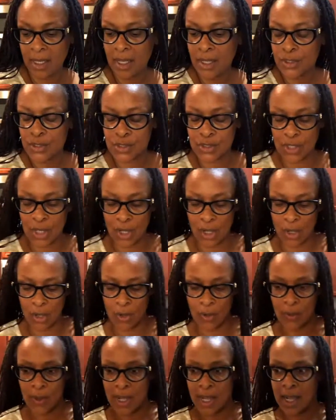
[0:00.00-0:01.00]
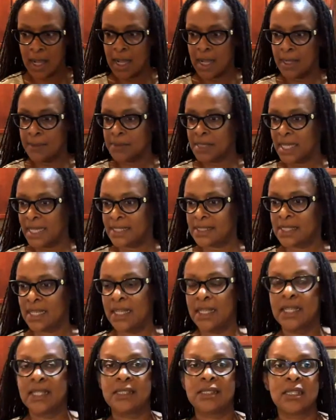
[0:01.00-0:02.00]
So um, KJ,
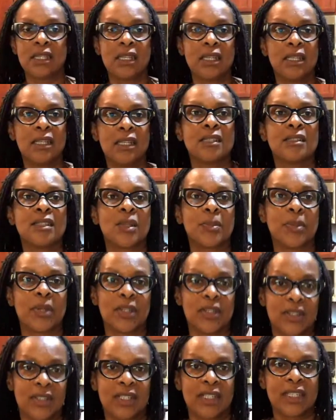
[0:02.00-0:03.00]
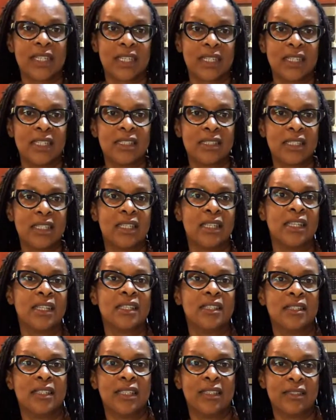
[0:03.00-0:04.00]
he's eating the burger again. He's
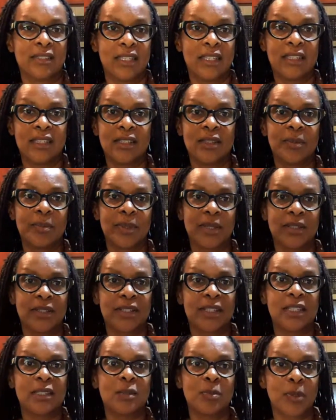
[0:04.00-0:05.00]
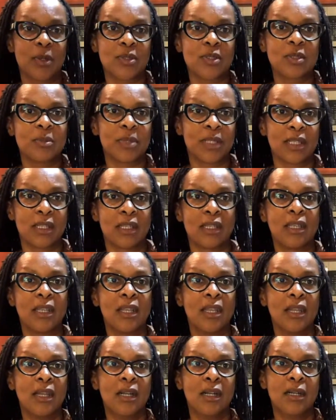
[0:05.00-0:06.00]
eating, he's eating the burger. He's supposed to be
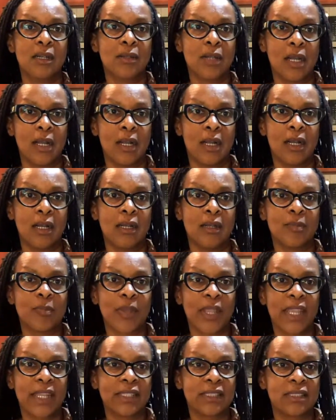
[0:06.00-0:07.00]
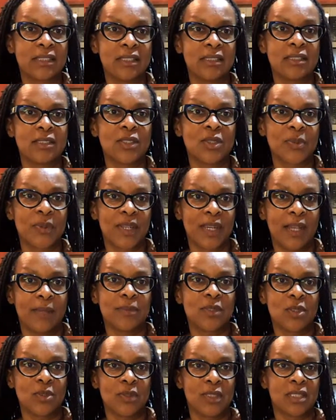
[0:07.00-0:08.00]
uh, paying attention to what
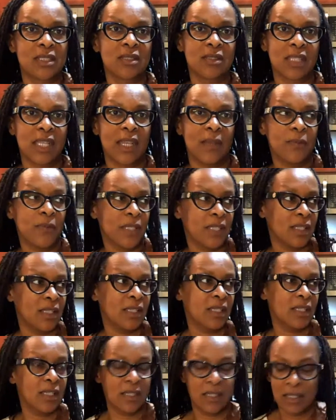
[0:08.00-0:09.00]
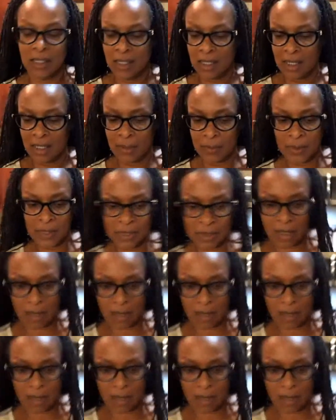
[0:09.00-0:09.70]
I'm doing so that we can get we can